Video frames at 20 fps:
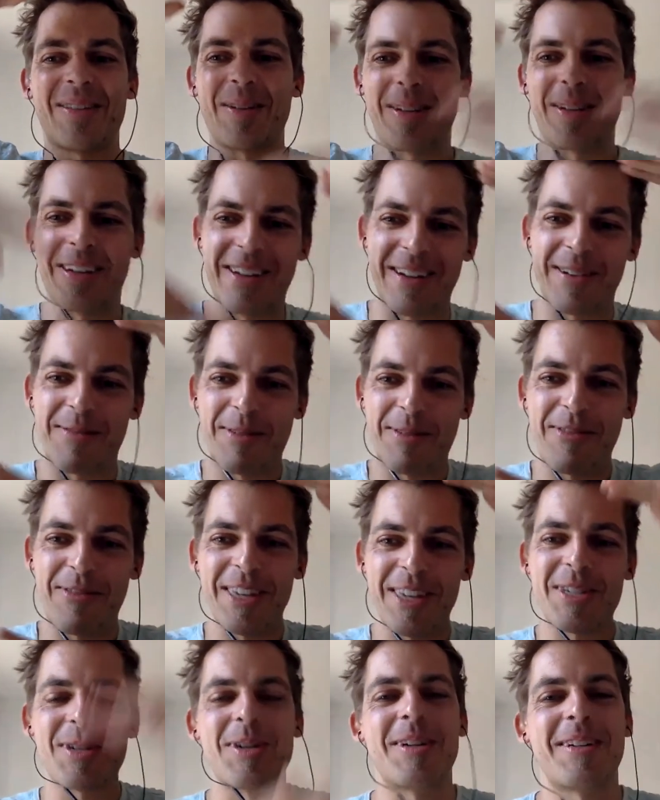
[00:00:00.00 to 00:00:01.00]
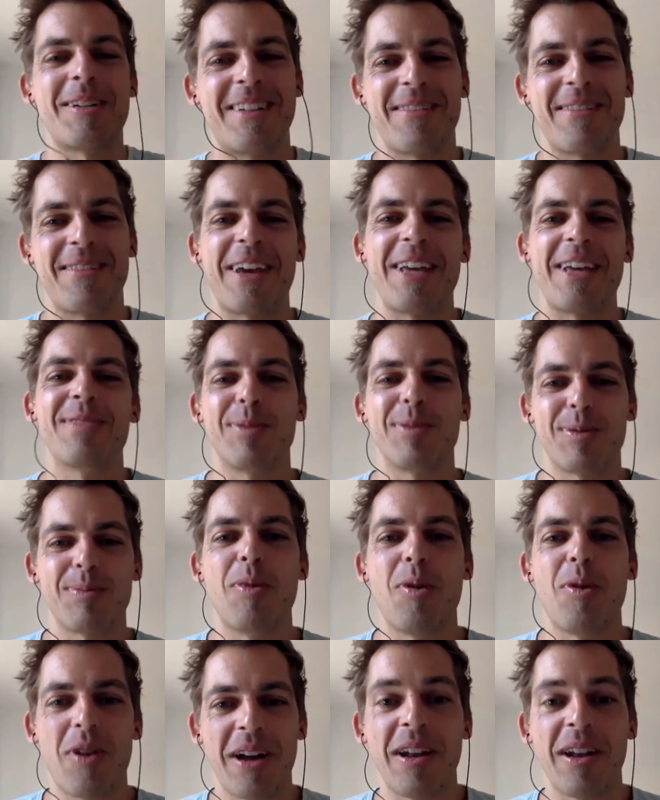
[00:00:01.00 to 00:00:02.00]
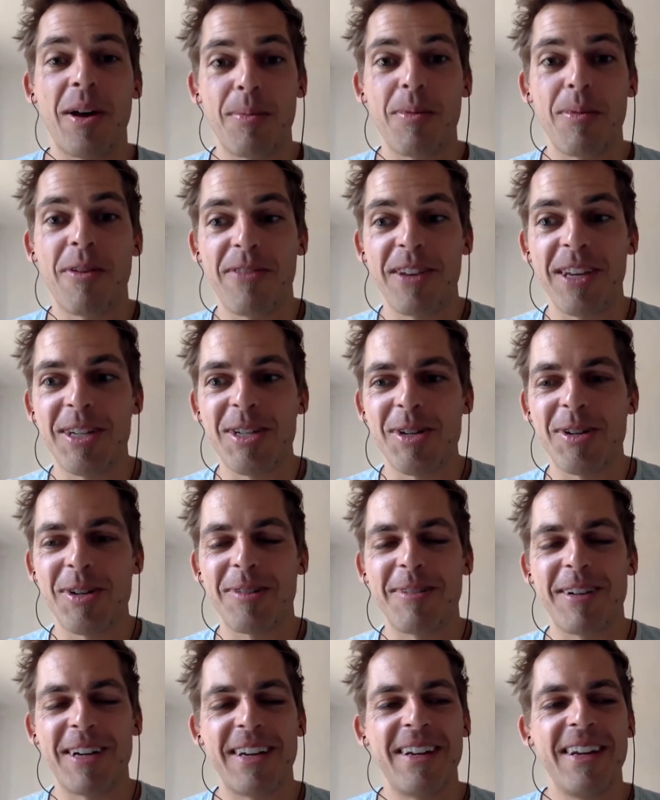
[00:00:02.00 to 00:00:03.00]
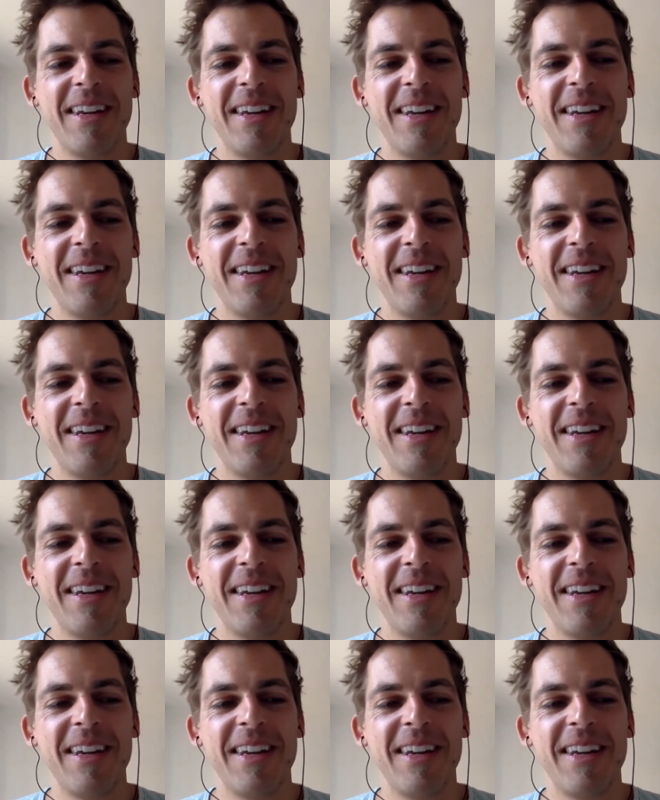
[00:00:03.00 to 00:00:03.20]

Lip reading: So they were featured, the face was a lot more featured, right?